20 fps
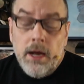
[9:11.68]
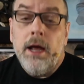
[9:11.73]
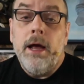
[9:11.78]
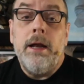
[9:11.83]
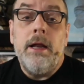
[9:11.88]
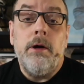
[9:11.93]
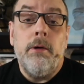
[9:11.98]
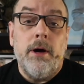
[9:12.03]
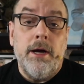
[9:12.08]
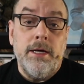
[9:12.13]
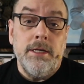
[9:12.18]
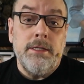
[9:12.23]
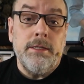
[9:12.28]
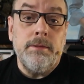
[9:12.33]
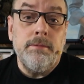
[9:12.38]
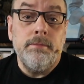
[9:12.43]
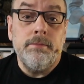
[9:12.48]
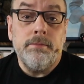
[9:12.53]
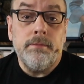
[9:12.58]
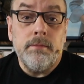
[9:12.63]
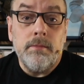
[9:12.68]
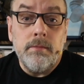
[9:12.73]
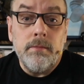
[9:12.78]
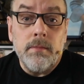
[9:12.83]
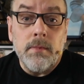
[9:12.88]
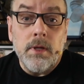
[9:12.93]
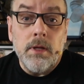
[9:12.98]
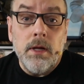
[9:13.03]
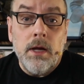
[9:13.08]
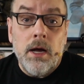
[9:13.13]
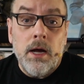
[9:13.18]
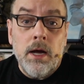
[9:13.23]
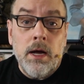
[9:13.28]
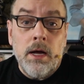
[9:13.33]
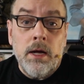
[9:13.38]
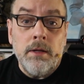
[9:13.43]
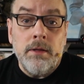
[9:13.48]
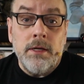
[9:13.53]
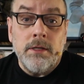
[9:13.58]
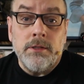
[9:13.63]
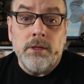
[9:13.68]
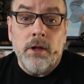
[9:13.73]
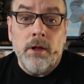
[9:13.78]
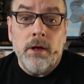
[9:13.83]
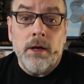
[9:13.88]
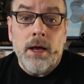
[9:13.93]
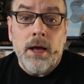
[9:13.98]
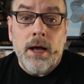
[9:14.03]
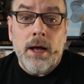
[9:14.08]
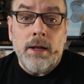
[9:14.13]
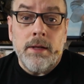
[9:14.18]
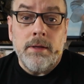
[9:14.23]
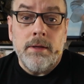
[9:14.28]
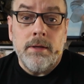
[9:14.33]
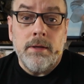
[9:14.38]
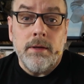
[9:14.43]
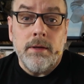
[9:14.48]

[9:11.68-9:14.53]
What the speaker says: Anyways, that's all I got.